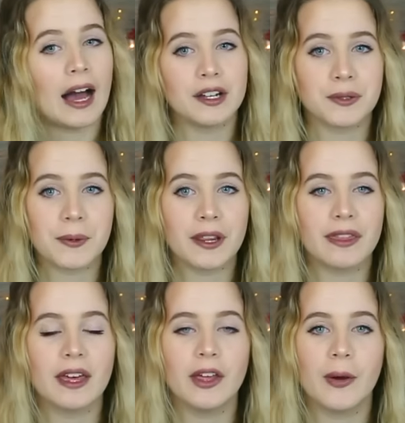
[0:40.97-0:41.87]
I just want to
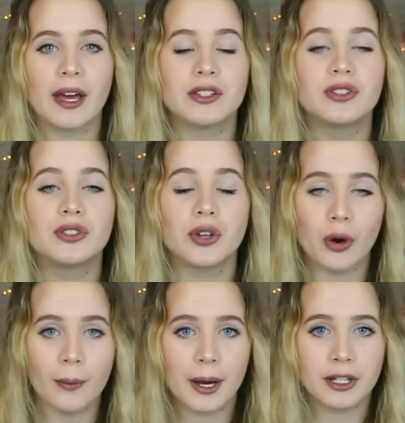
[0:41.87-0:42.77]
thank you guys
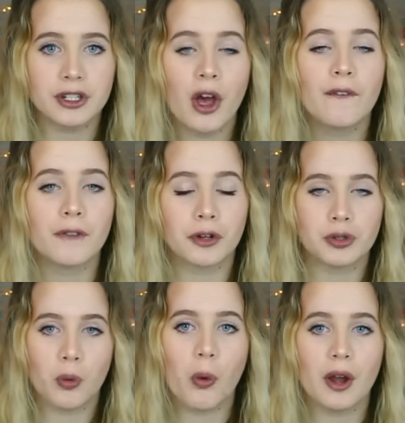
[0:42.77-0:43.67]
so much for
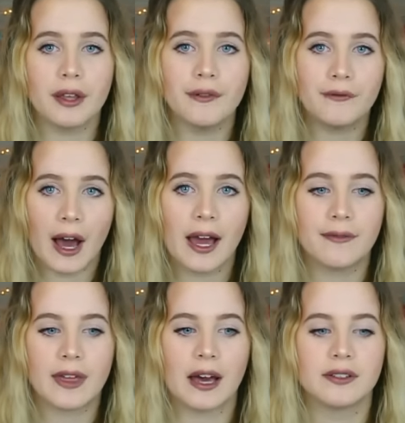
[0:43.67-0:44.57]

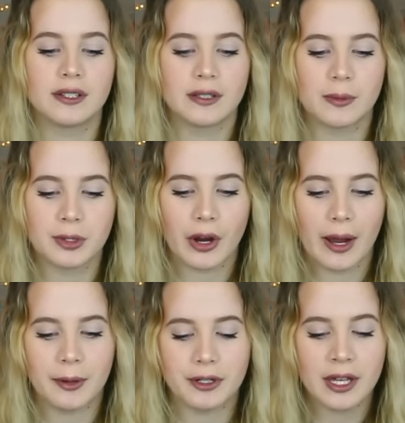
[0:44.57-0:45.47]
25,000
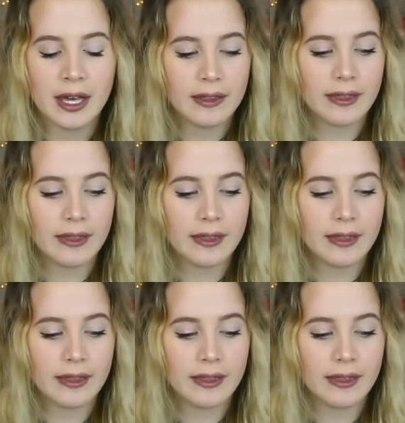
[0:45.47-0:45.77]
subscribers.